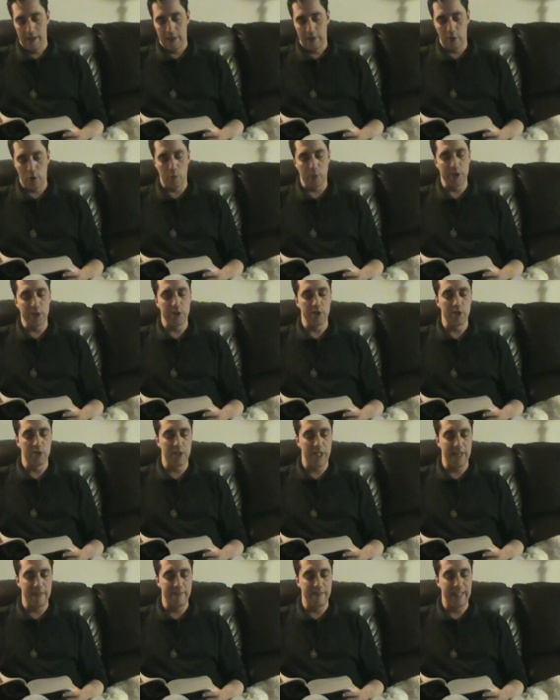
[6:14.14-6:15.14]
the Christians
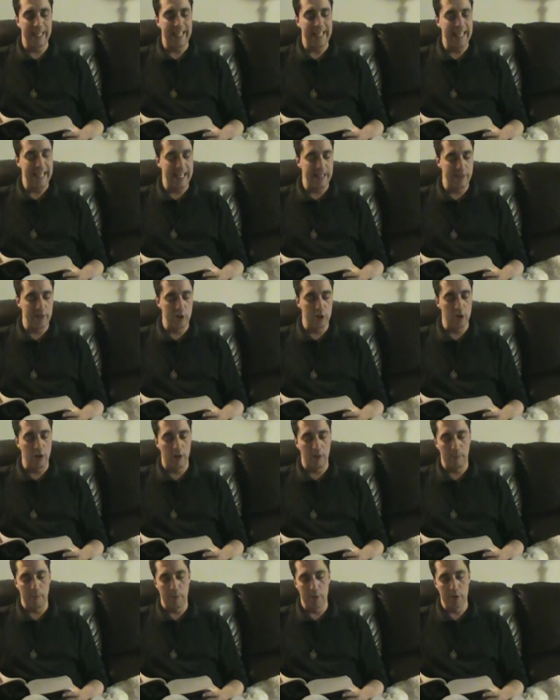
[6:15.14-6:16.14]
give the heathen
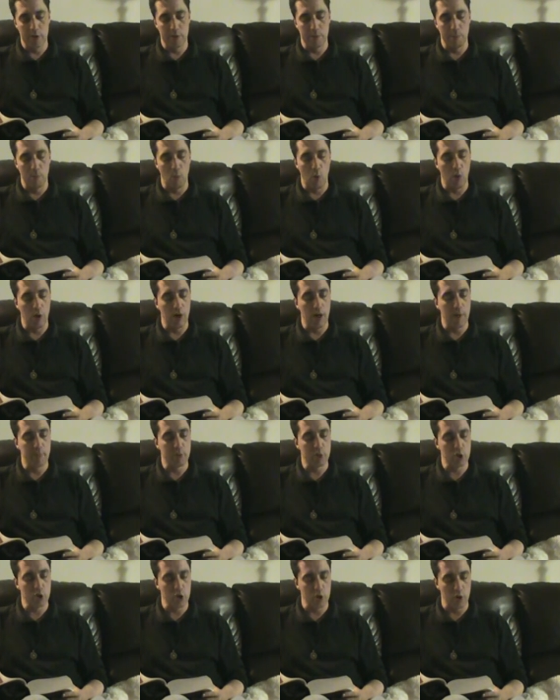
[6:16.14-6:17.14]
dogmas more
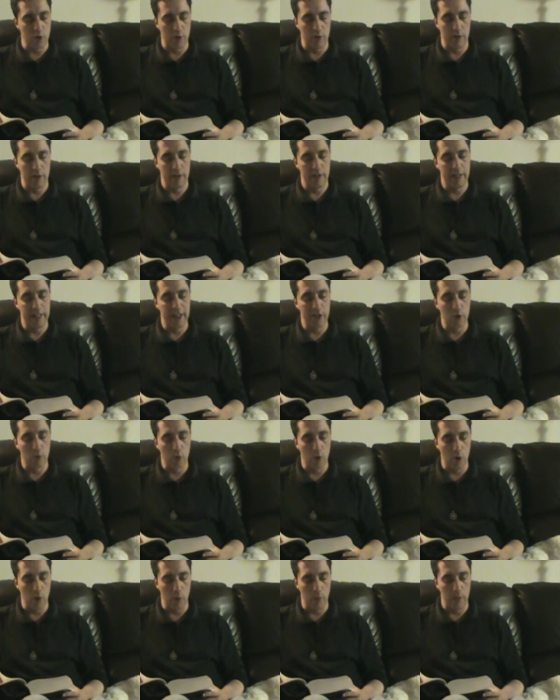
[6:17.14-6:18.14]
absurd than
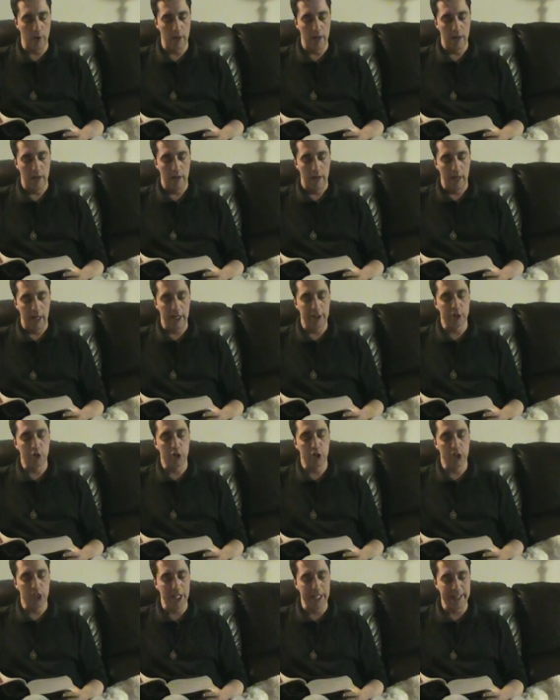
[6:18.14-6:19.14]
their own and
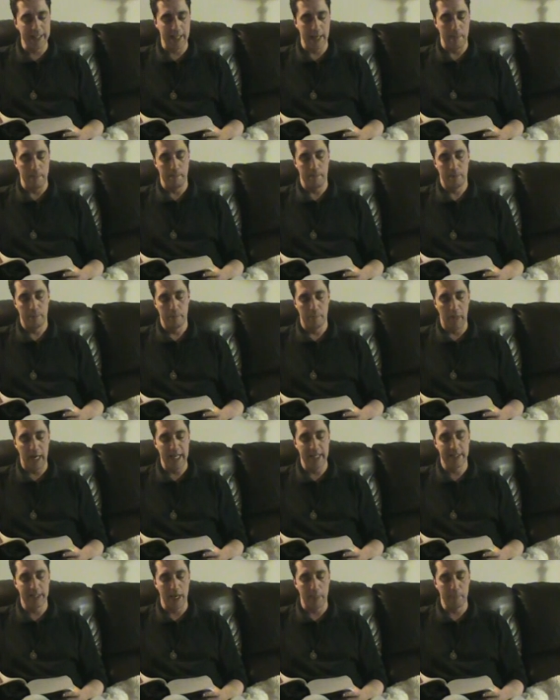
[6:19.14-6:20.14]
cheat them by
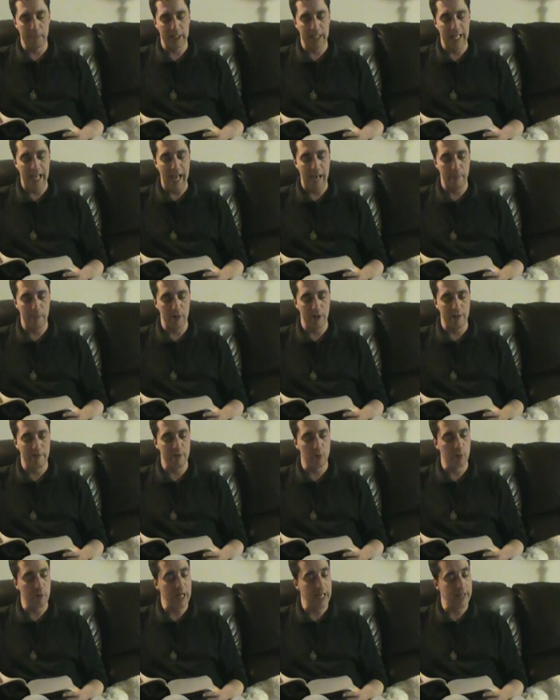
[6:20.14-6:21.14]
adopting the habit of
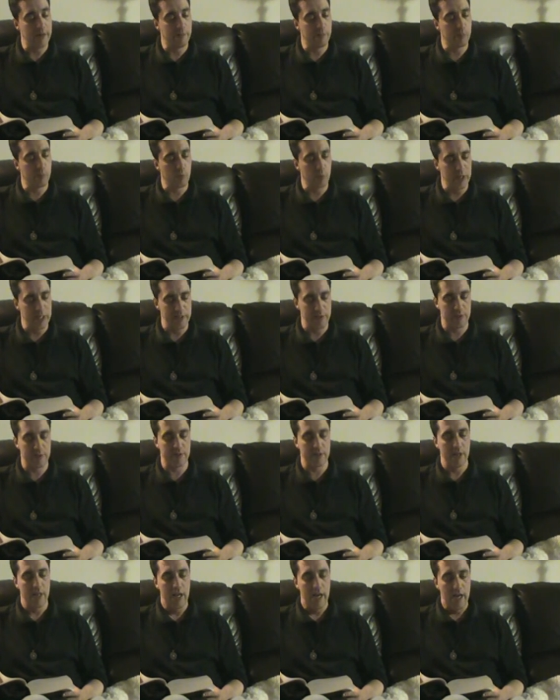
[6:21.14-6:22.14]
their native
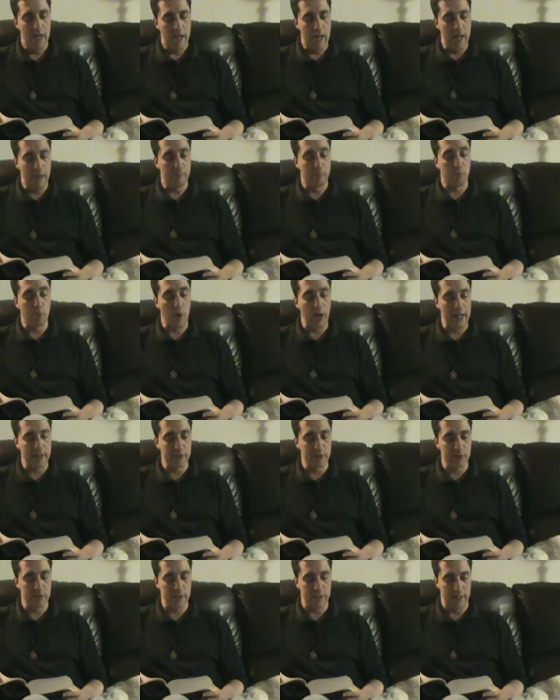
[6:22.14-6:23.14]
priests and
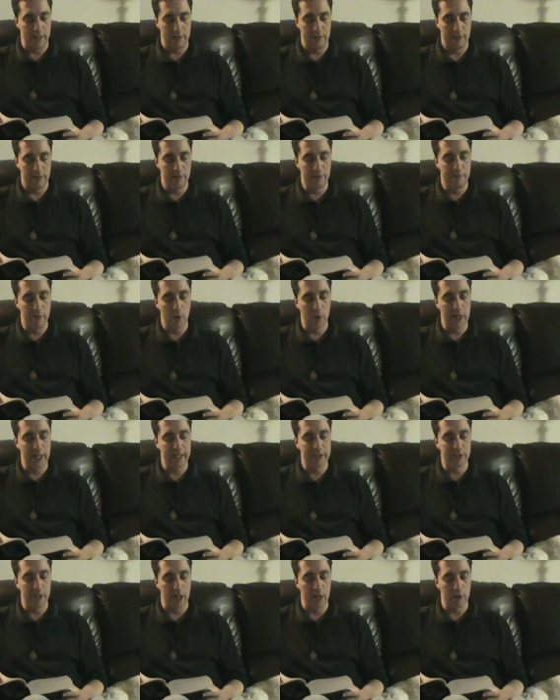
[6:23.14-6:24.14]
practicing the very
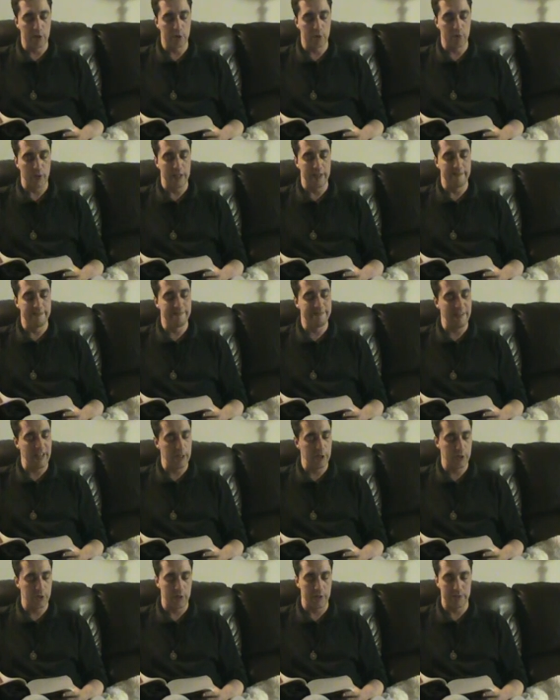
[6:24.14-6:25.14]
idolatry and
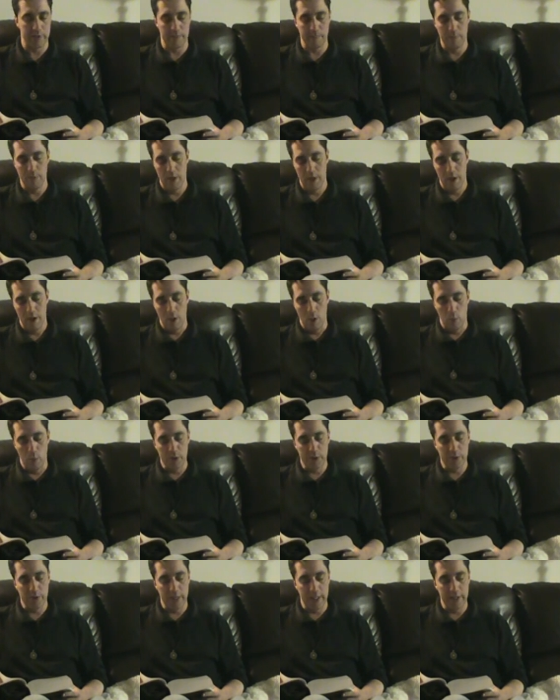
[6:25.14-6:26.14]
fetishism
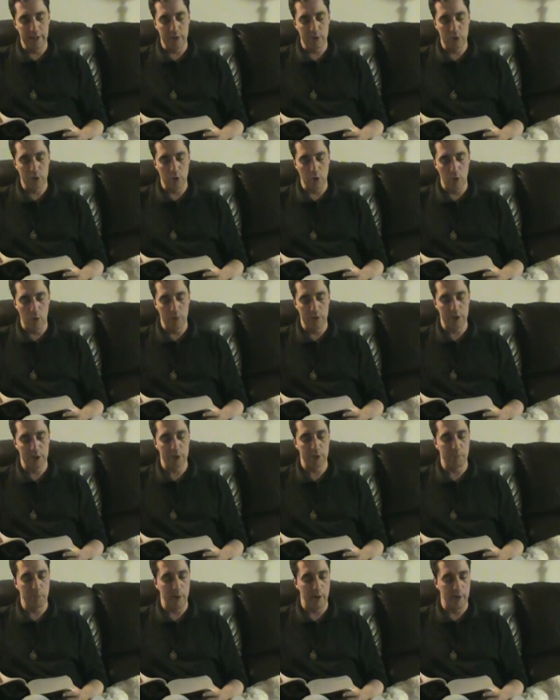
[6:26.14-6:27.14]
which they so
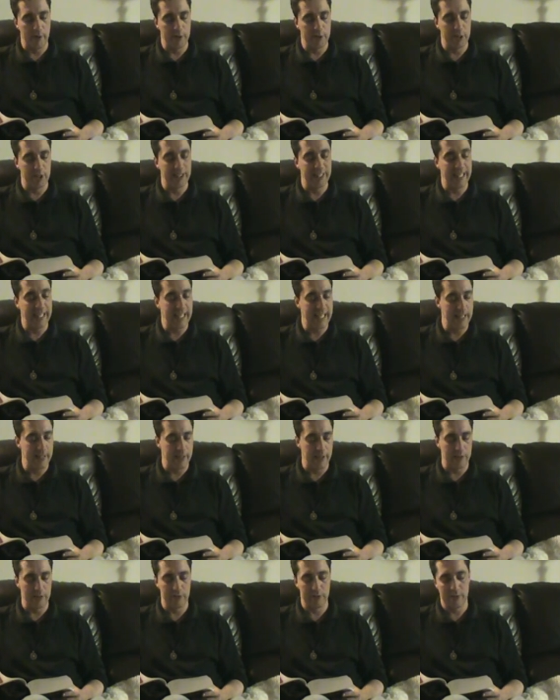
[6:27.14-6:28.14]
disparage in the
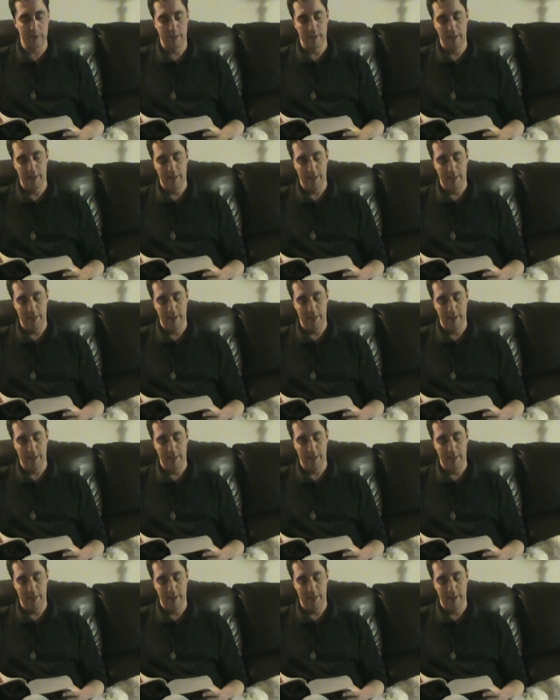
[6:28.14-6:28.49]
heathens.